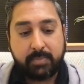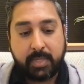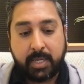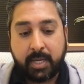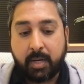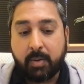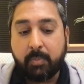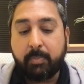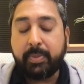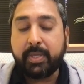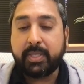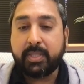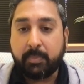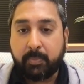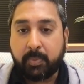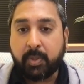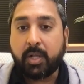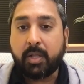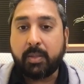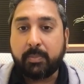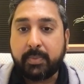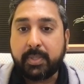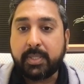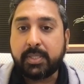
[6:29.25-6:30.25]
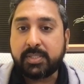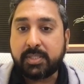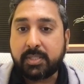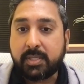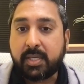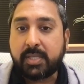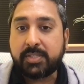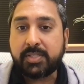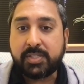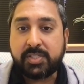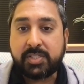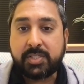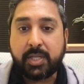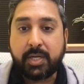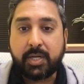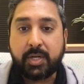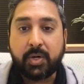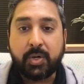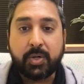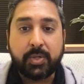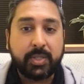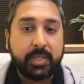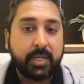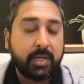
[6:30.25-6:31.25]
how big the problem is, as I stated
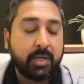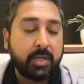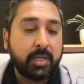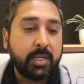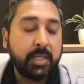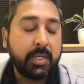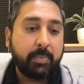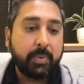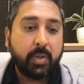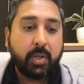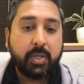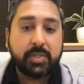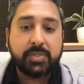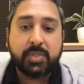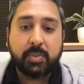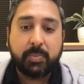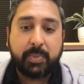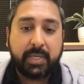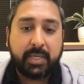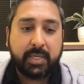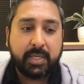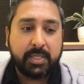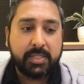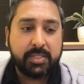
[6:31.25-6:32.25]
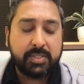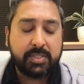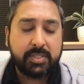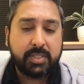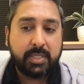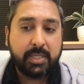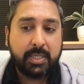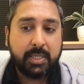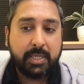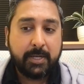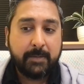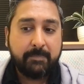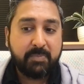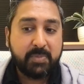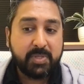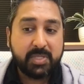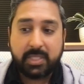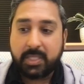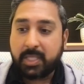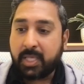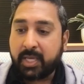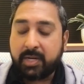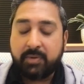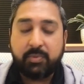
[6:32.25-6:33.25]
earlier, but also because there's a
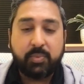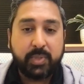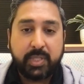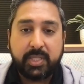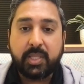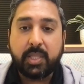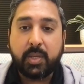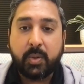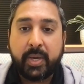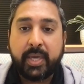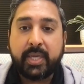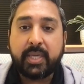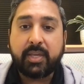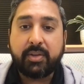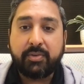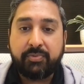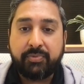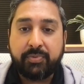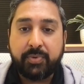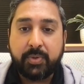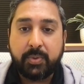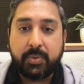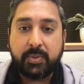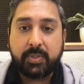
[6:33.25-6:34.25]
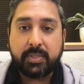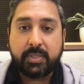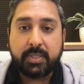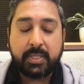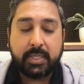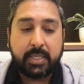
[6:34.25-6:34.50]
lot of really low-hanging fruit